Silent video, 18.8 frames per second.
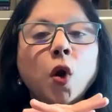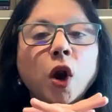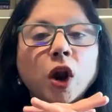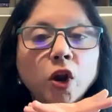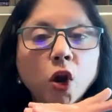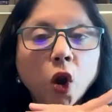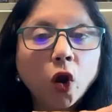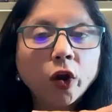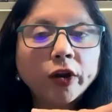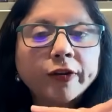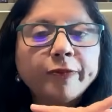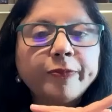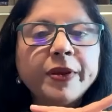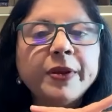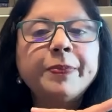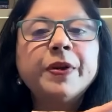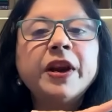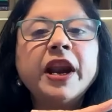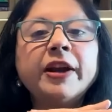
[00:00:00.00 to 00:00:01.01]
A lot of
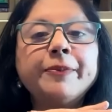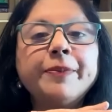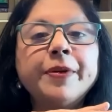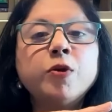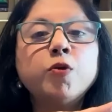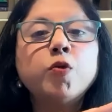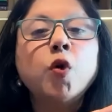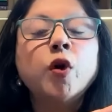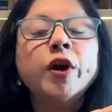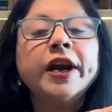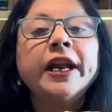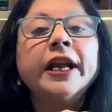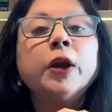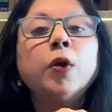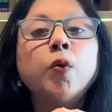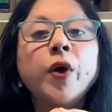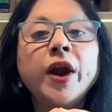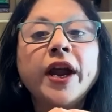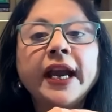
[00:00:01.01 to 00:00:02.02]
people have been warning
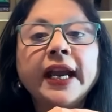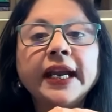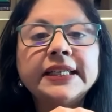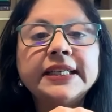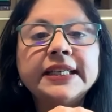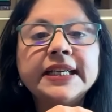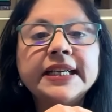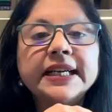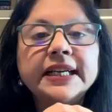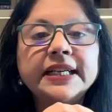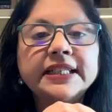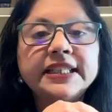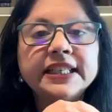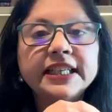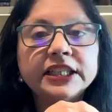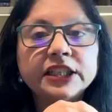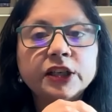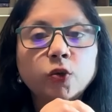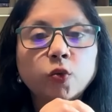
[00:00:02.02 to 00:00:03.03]
we're hitting a
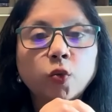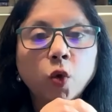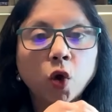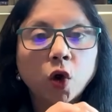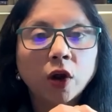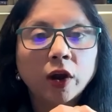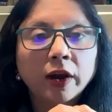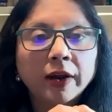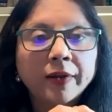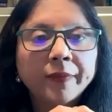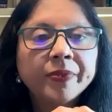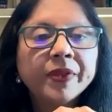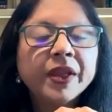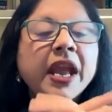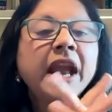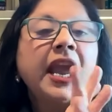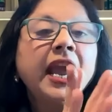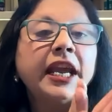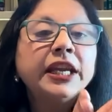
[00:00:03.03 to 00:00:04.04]
data wall.
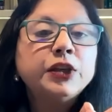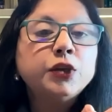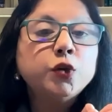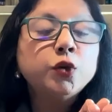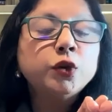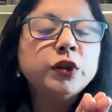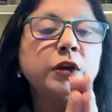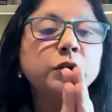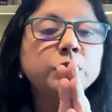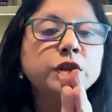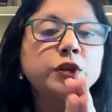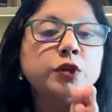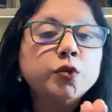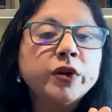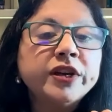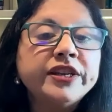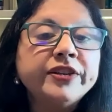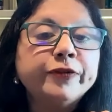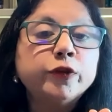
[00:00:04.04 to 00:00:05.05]
A
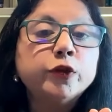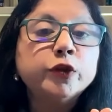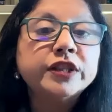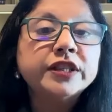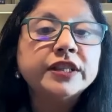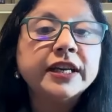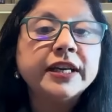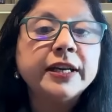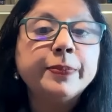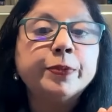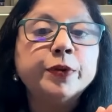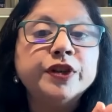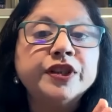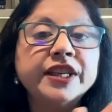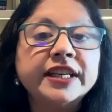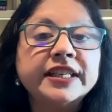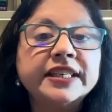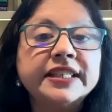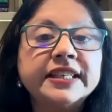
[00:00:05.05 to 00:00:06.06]
2024 study
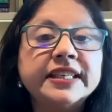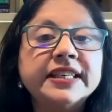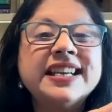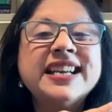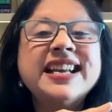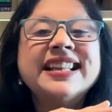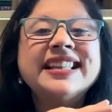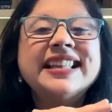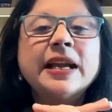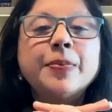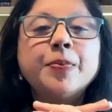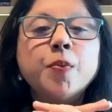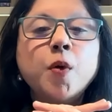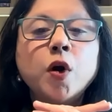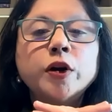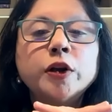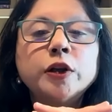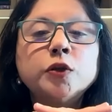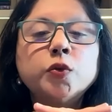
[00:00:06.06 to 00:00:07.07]
projected that
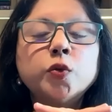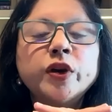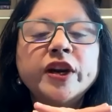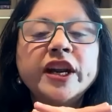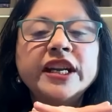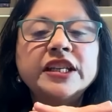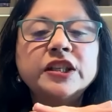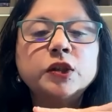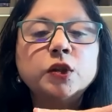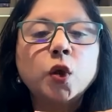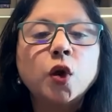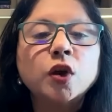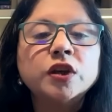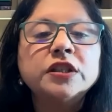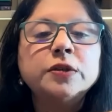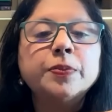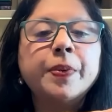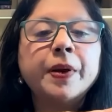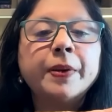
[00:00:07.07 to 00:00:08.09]
models would
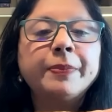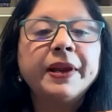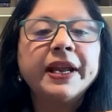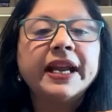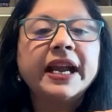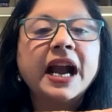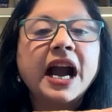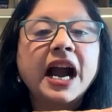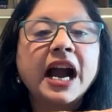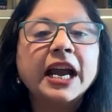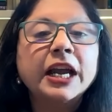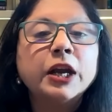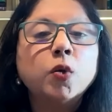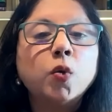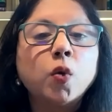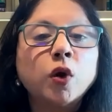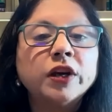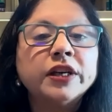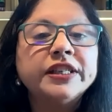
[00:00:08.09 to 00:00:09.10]
exhaust public
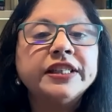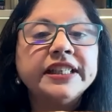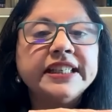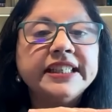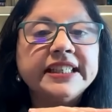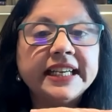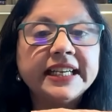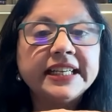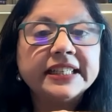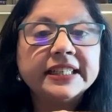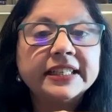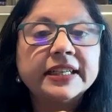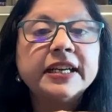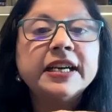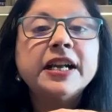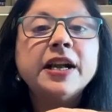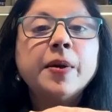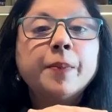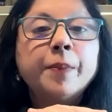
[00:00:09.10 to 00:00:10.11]
high-quality data
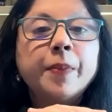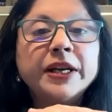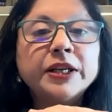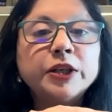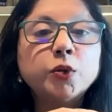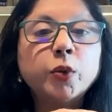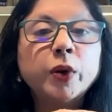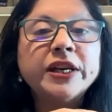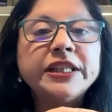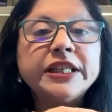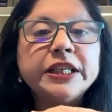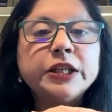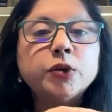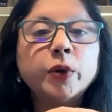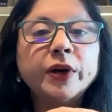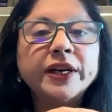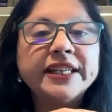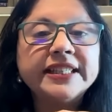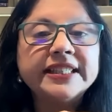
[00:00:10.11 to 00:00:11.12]
by
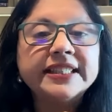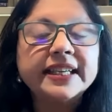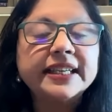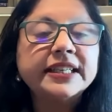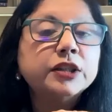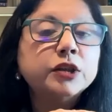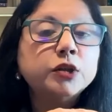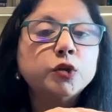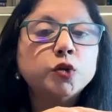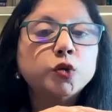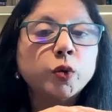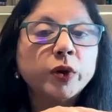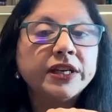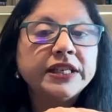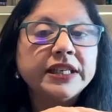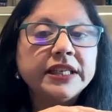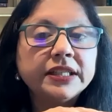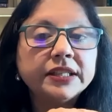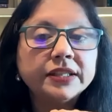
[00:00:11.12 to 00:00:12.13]
2026 to
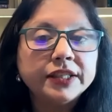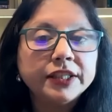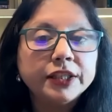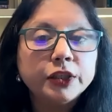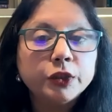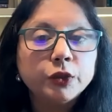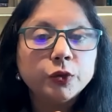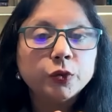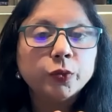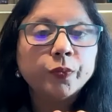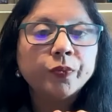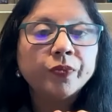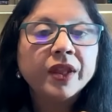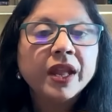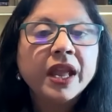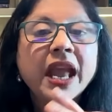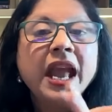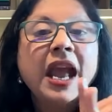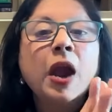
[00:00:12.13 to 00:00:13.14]

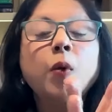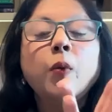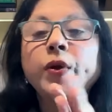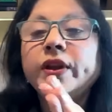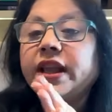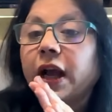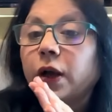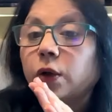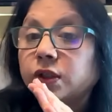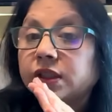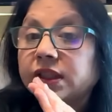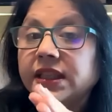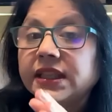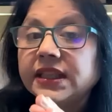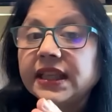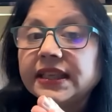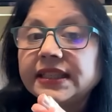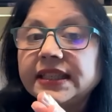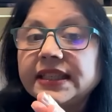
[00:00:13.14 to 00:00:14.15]
2032. Without
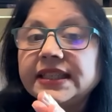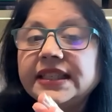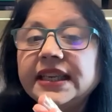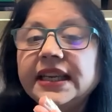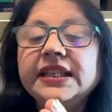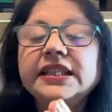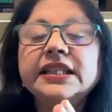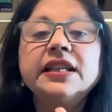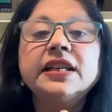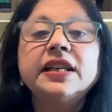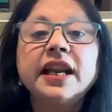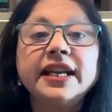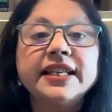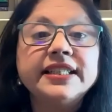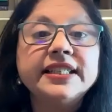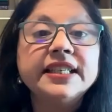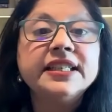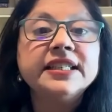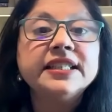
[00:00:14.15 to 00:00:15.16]
synthetic data,
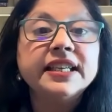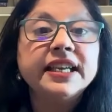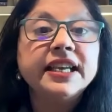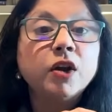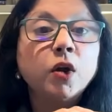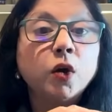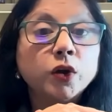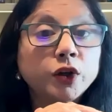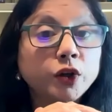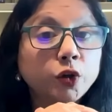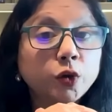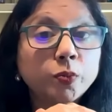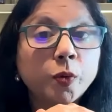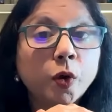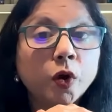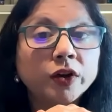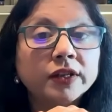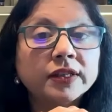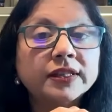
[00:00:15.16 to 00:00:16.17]
licensing, or new
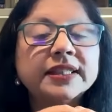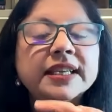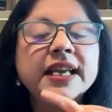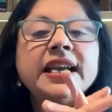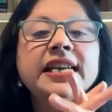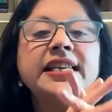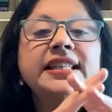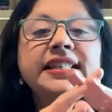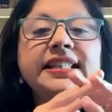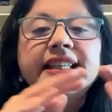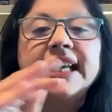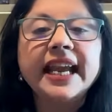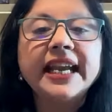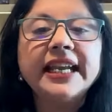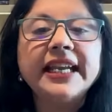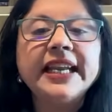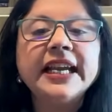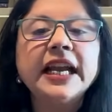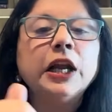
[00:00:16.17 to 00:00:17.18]
models,
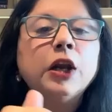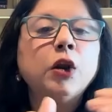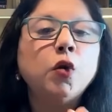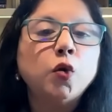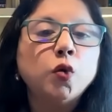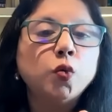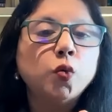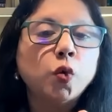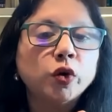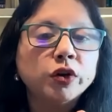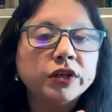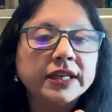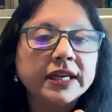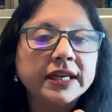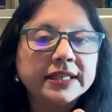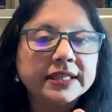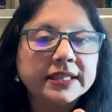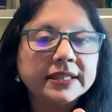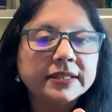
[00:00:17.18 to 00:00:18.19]
scaling alone won't
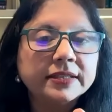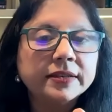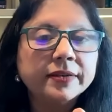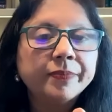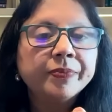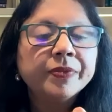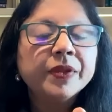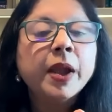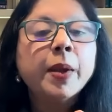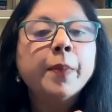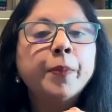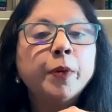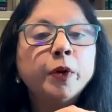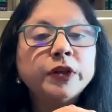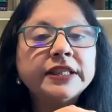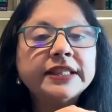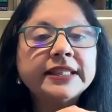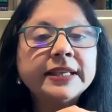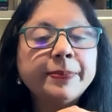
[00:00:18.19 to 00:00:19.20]
cut it.
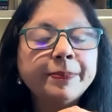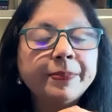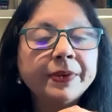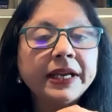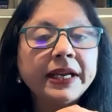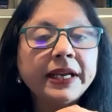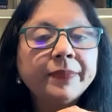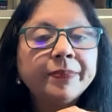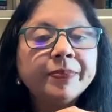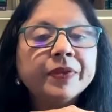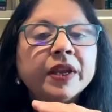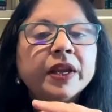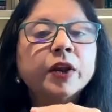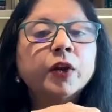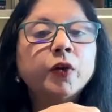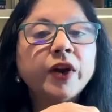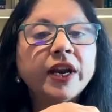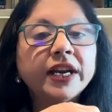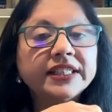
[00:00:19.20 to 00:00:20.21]
Put simply,
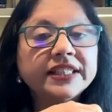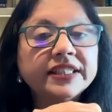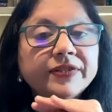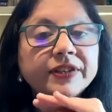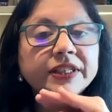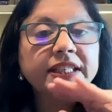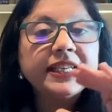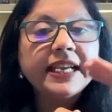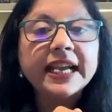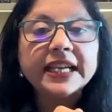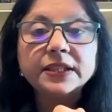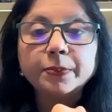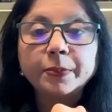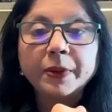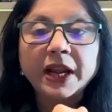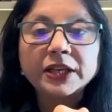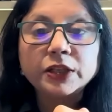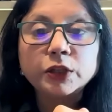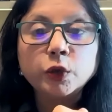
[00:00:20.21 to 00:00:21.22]
creativity has
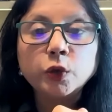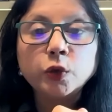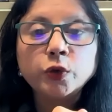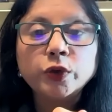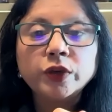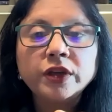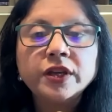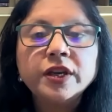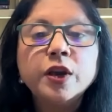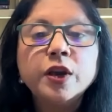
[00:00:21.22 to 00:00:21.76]
plateaued,